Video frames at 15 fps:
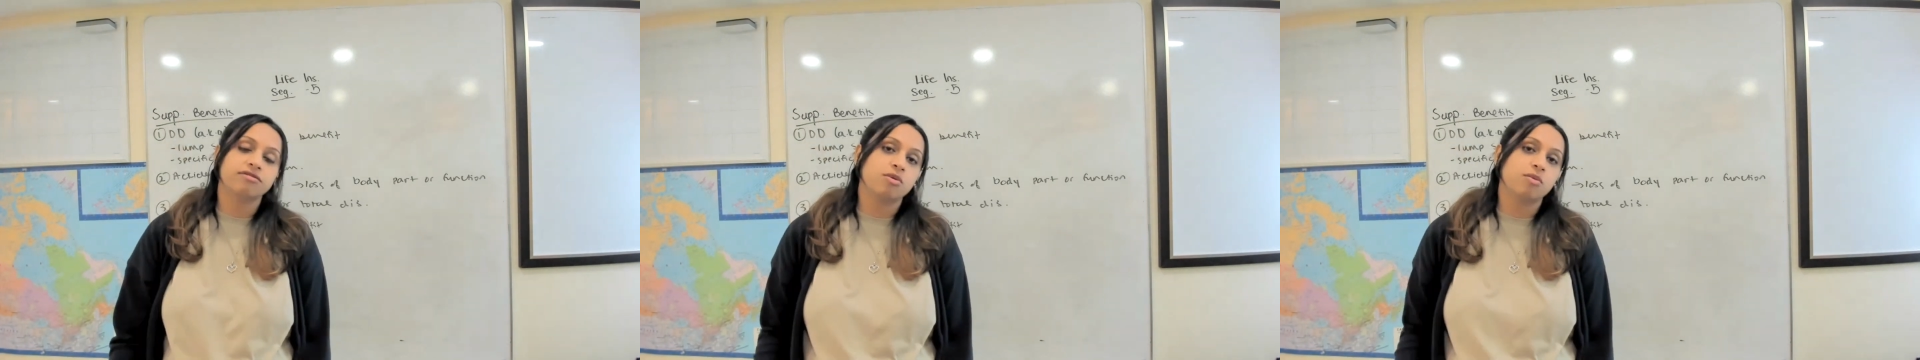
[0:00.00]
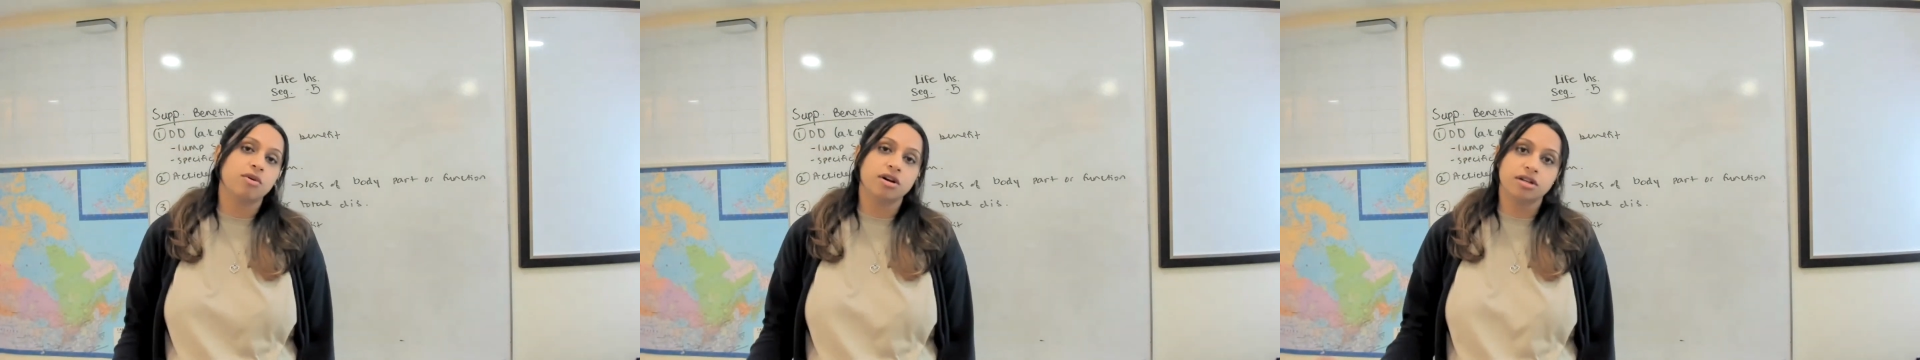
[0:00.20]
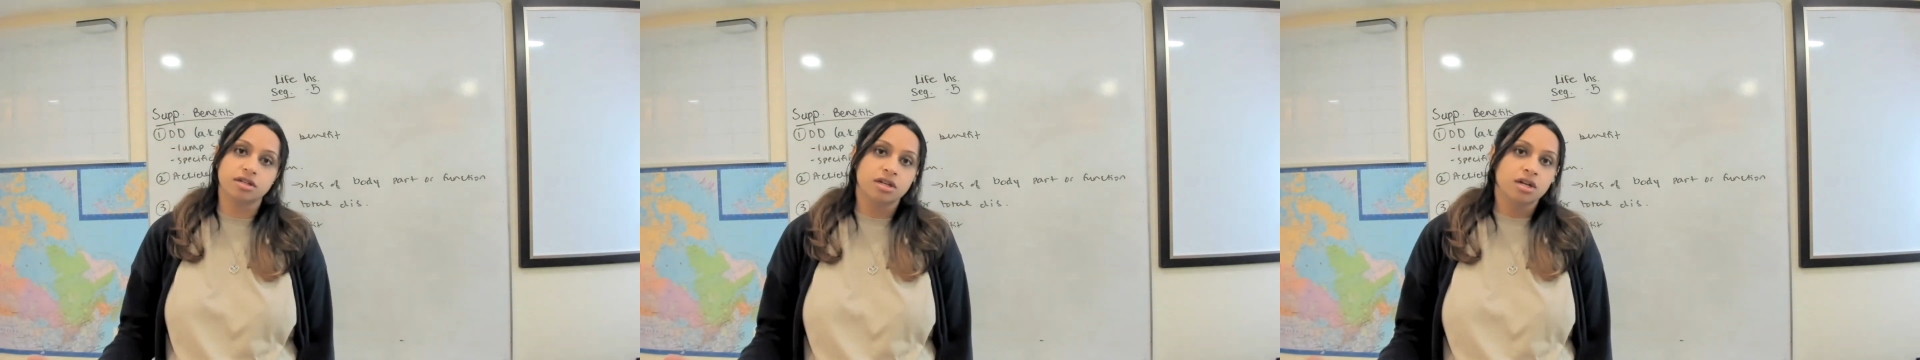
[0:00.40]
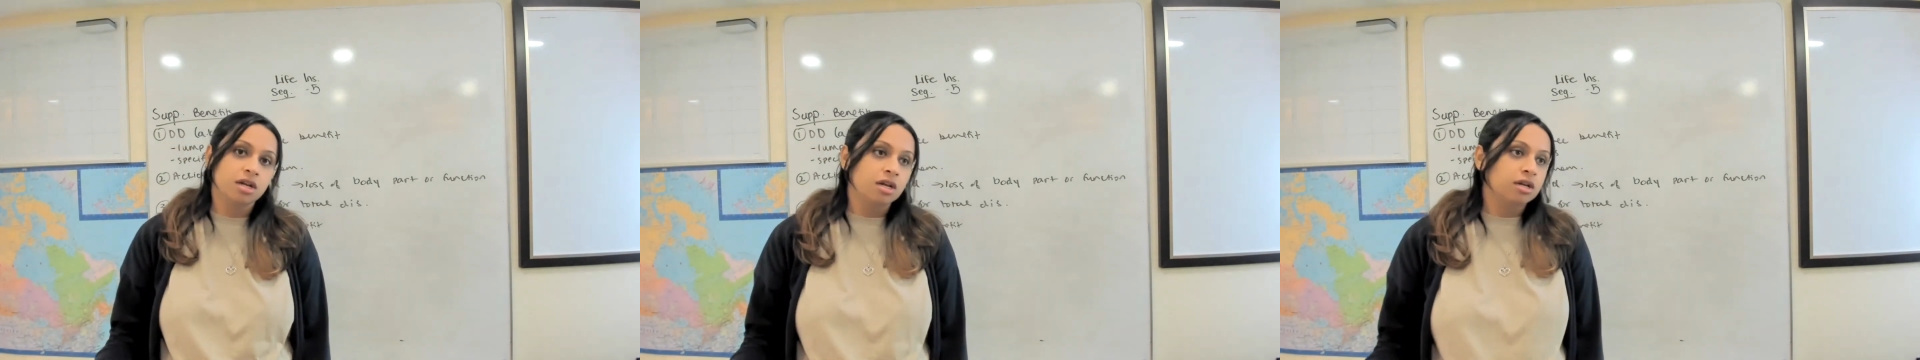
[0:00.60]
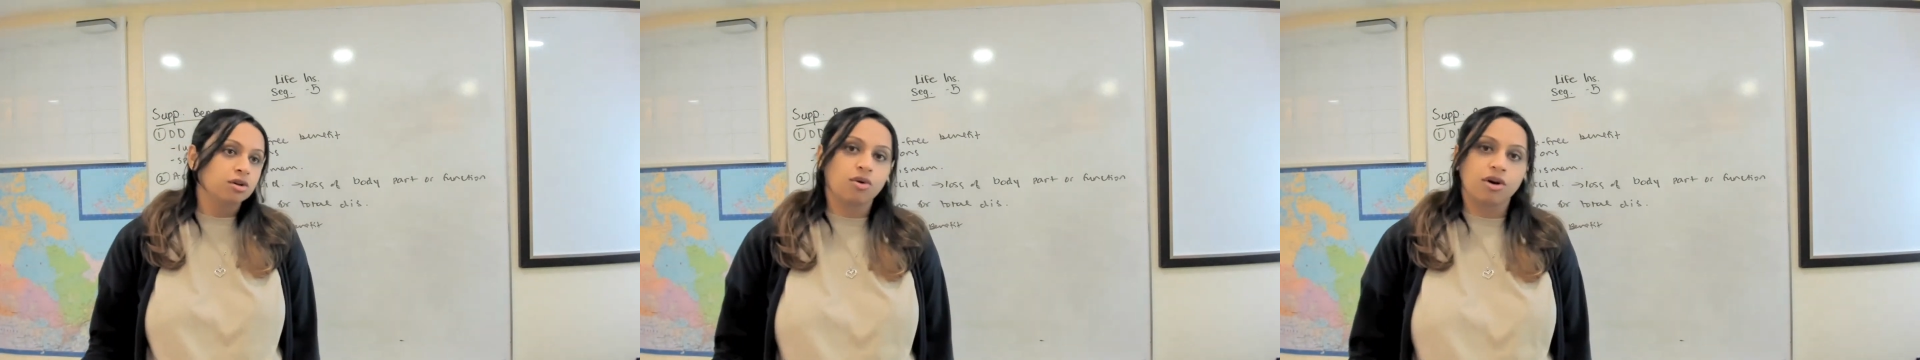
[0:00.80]
If they want to
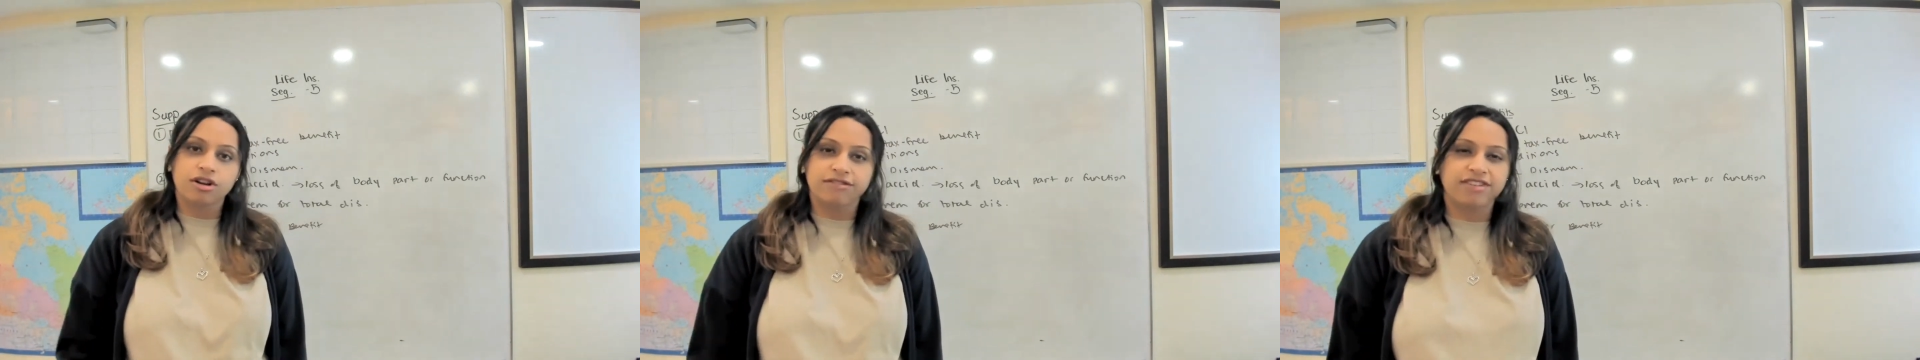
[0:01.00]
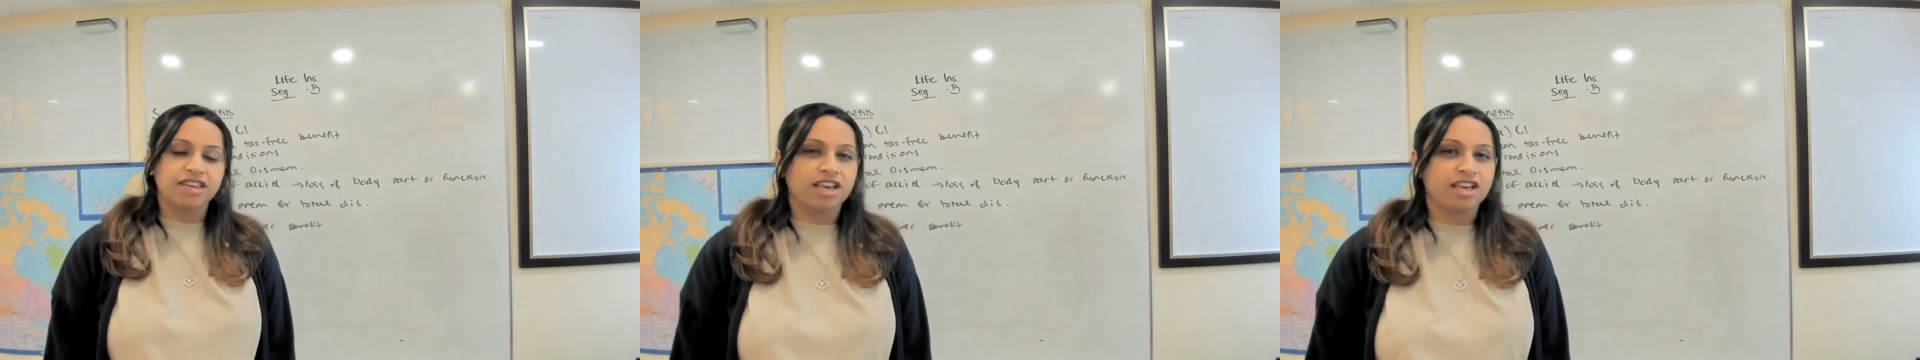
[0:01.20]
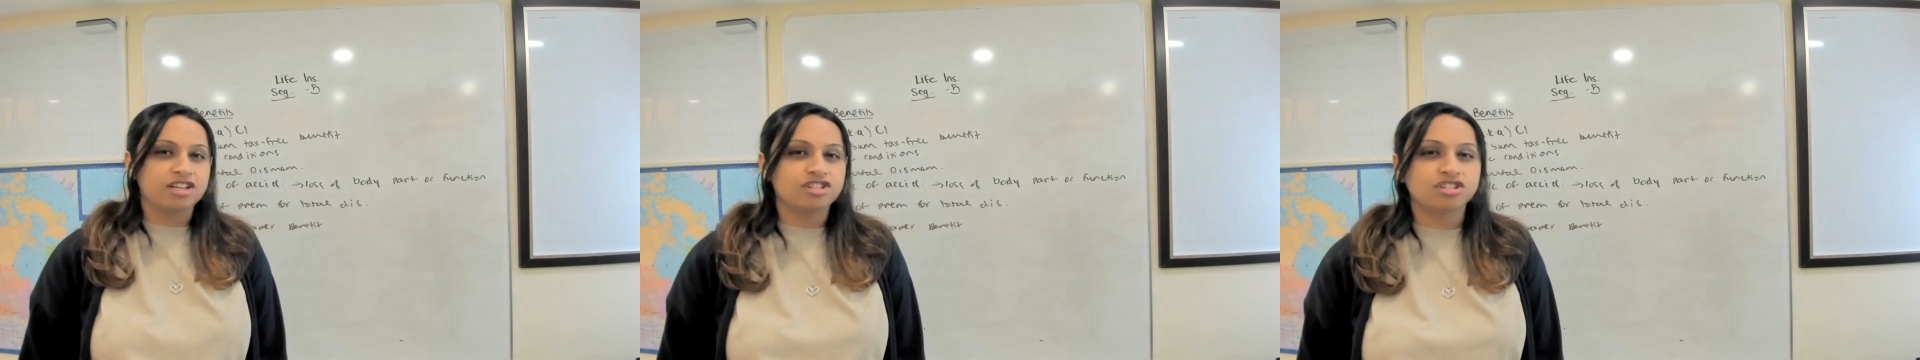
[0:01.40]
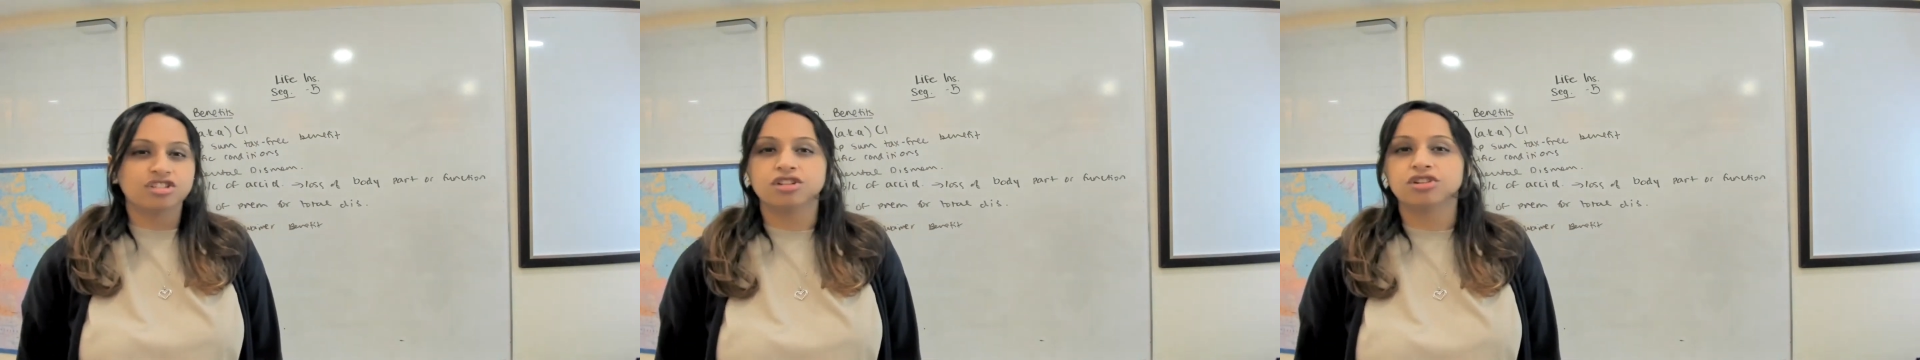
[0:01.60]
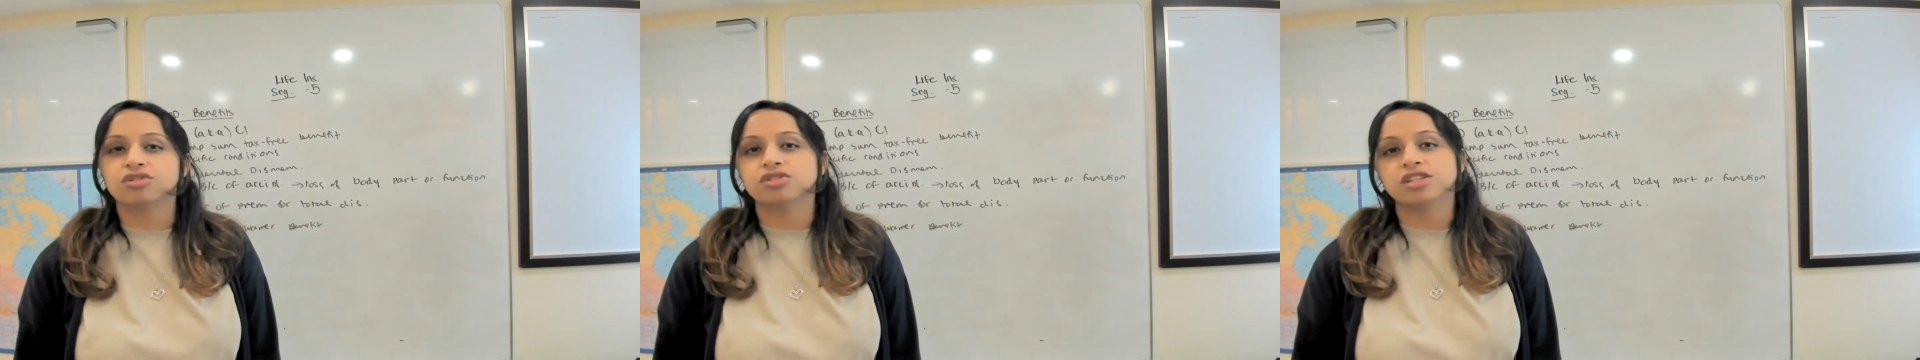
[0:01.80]
go on a
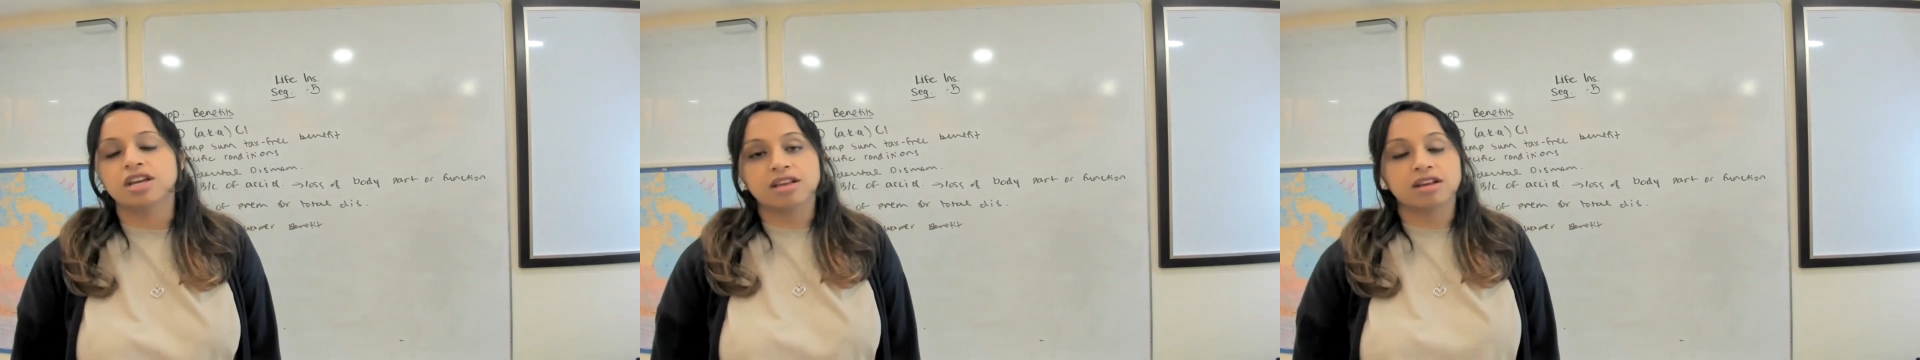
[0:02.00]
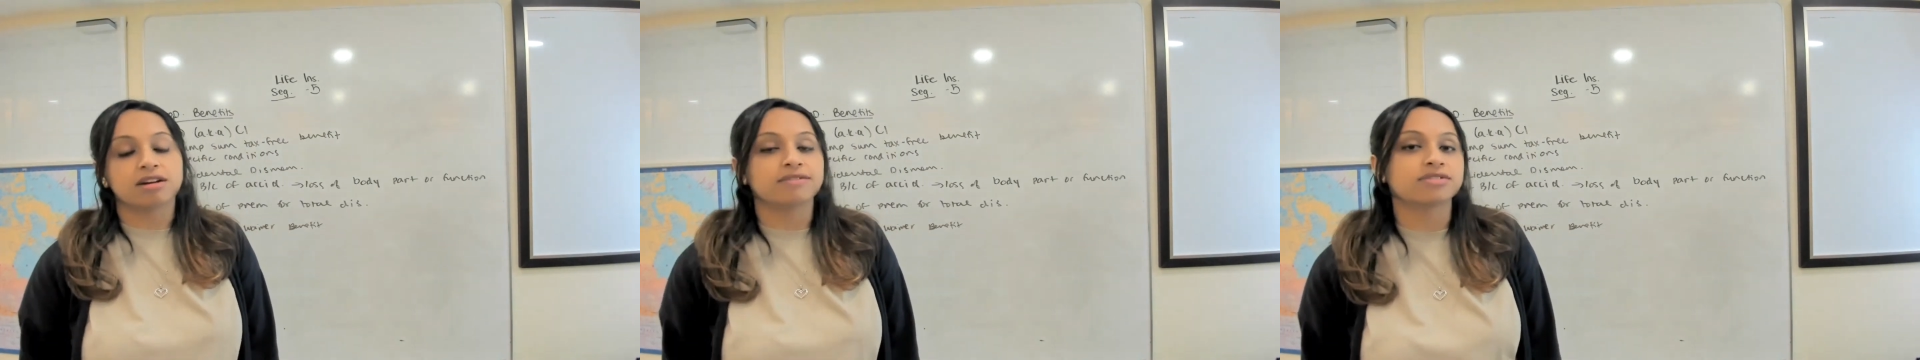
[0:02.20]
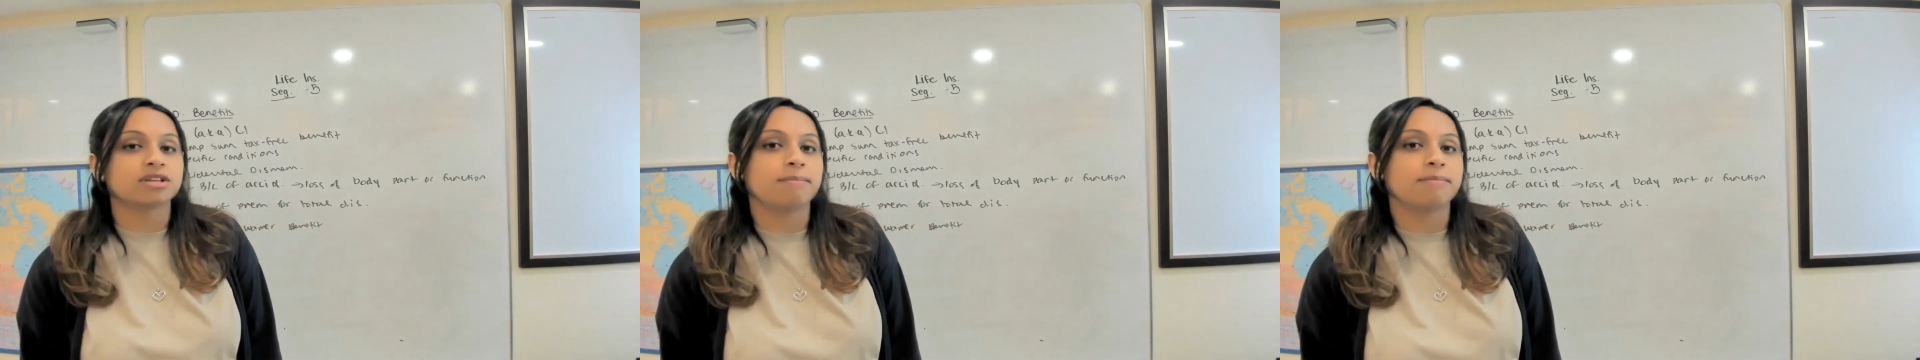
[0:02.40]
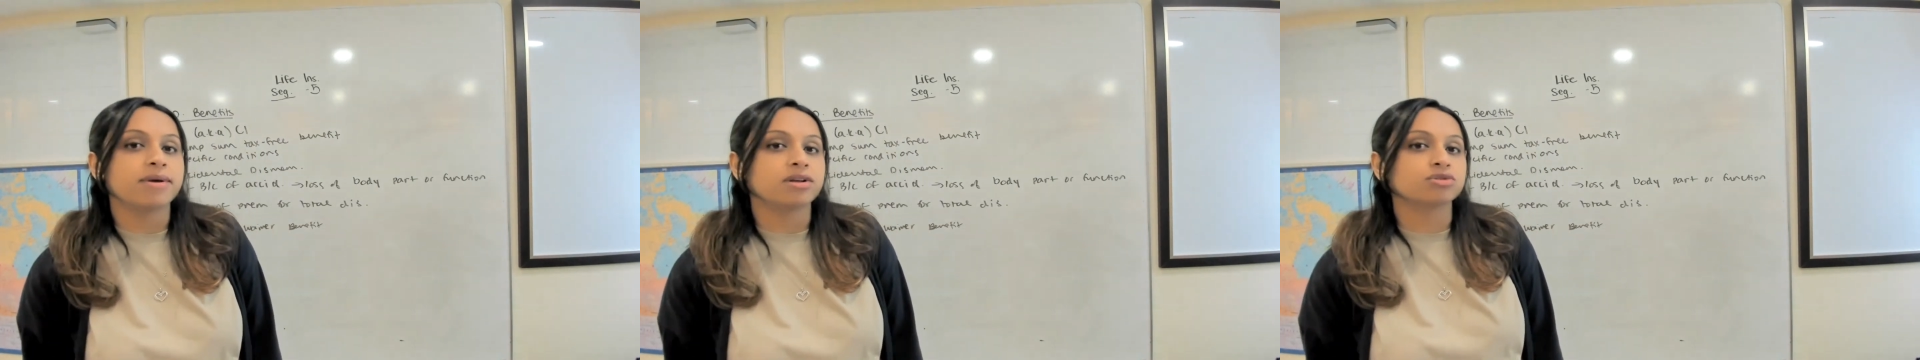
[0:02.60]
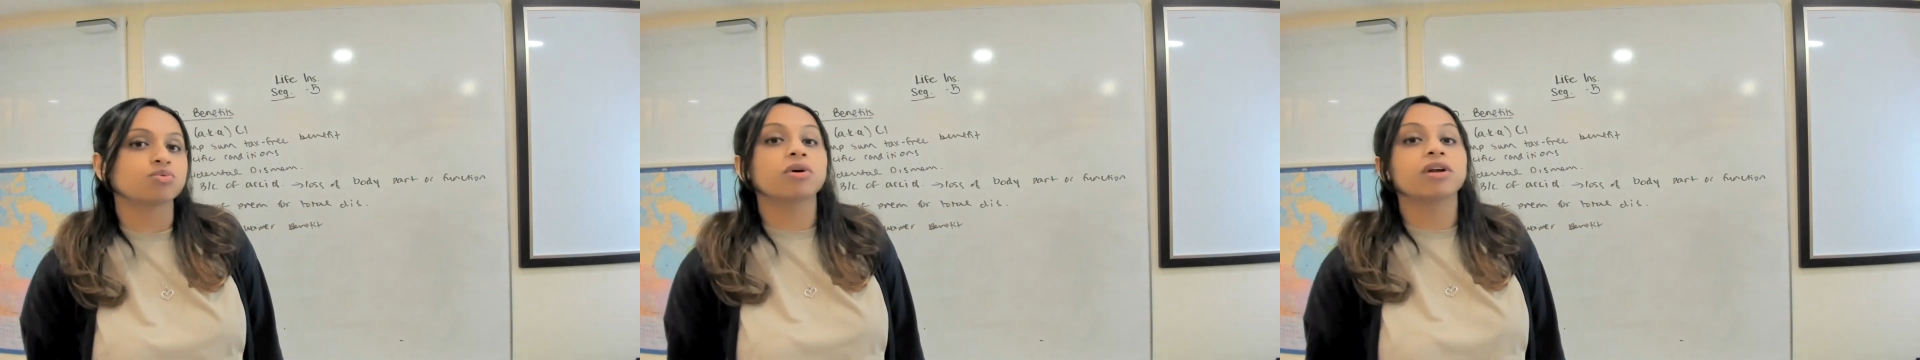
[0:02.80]
vacation or take care of some bills,